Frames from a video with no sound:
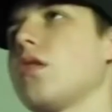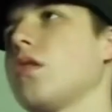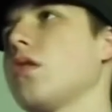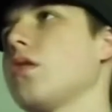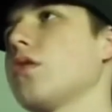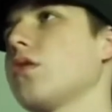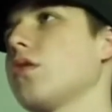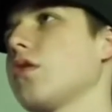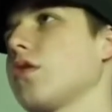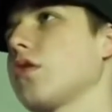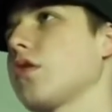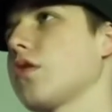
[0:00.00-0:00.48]

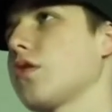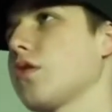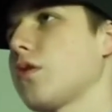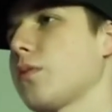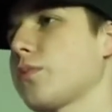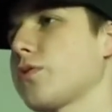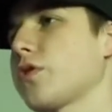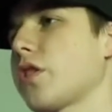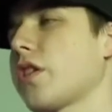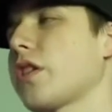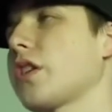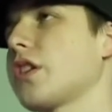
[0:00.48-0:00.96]
Look, I'm
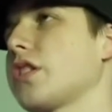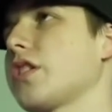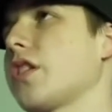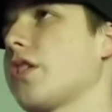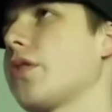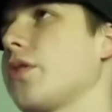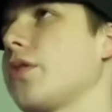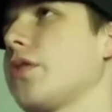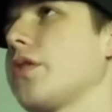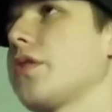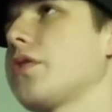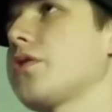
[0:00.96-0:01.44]
sorry to tell
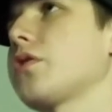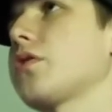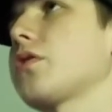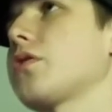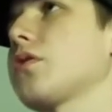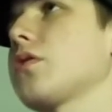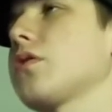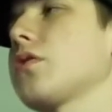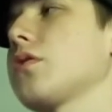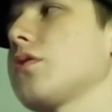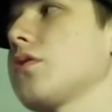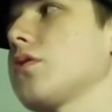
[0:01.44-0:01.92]
you this.
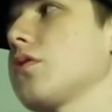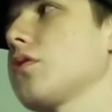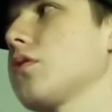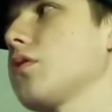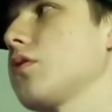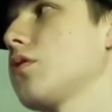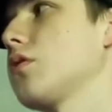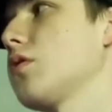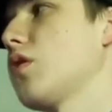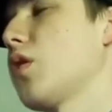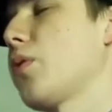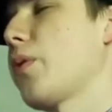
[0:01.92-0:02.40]

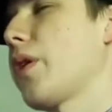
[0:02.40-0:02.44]
No,